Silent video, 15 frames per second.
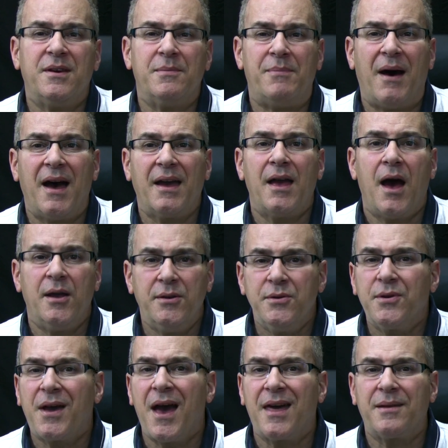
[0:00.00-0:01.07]
to you by A
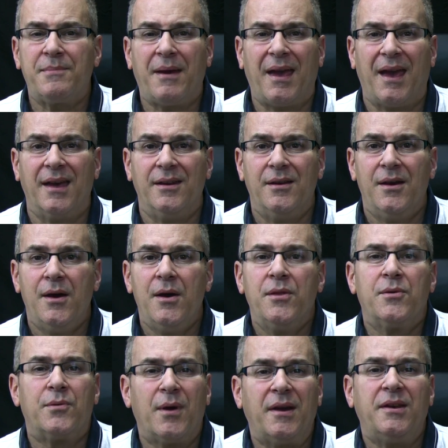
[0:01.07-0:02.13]
New Kind of Man,
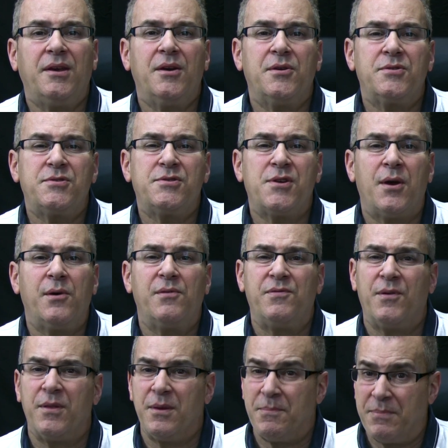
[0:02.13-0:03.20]
the radio show
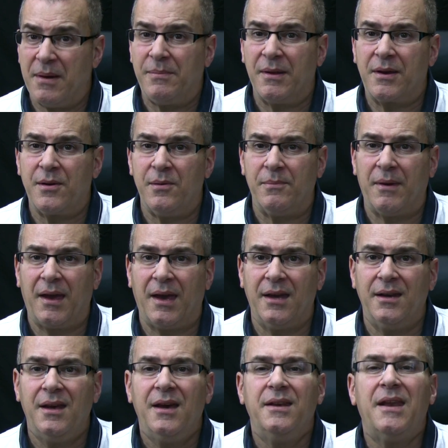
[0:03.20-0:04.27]
for the biblical
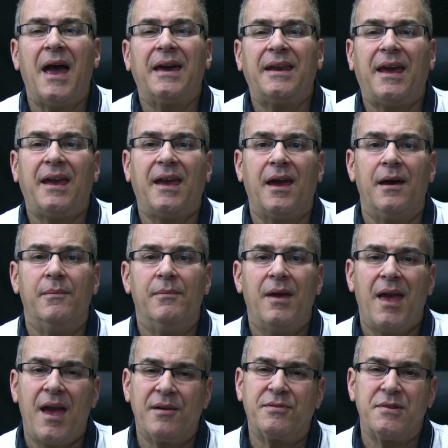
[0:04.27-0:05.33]
man, 9 a.m.
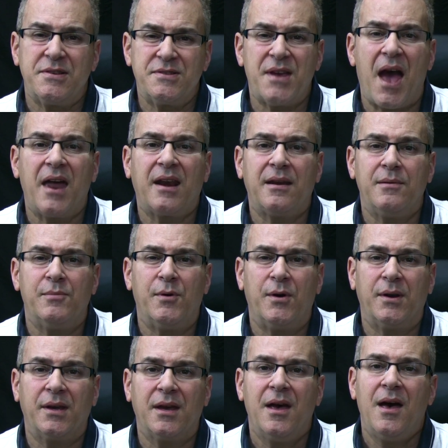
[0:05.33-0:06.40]
every Saturday
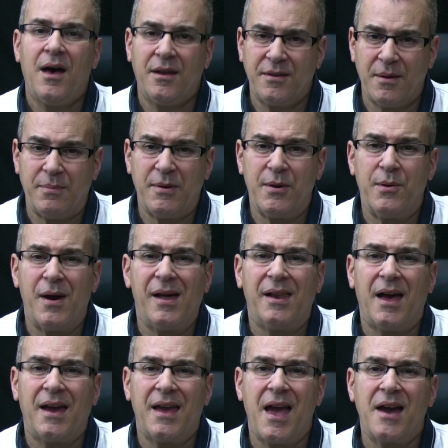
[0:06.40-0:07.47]
morning on
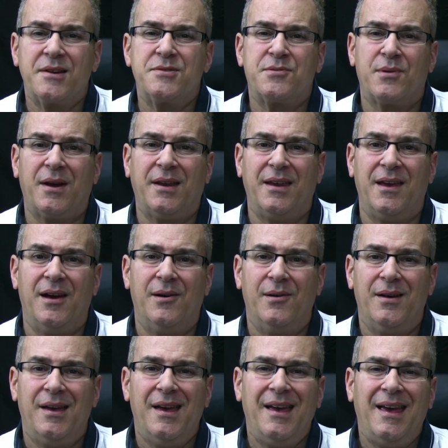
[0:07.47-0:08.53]
WLIX radio.
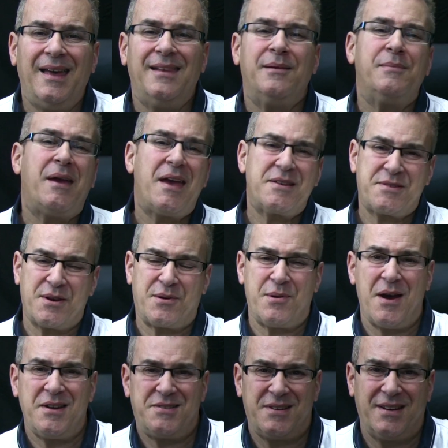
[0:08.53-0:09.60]
Hey, let me ask you a
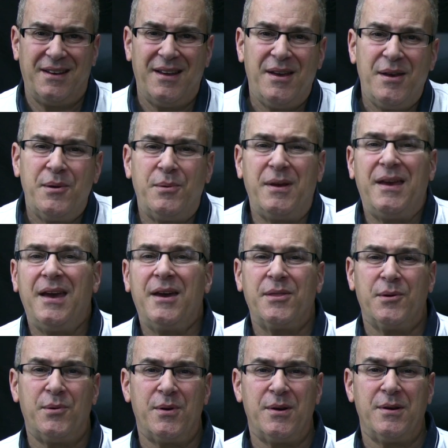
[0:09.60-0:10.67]
question. We hear
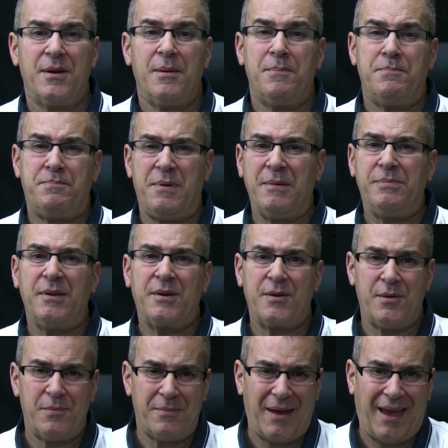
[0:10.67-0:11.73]
the word
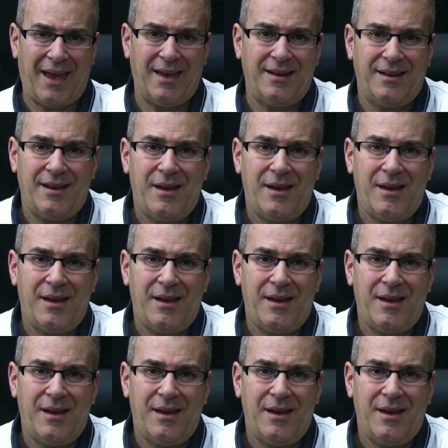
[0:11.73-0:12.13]
biblical man.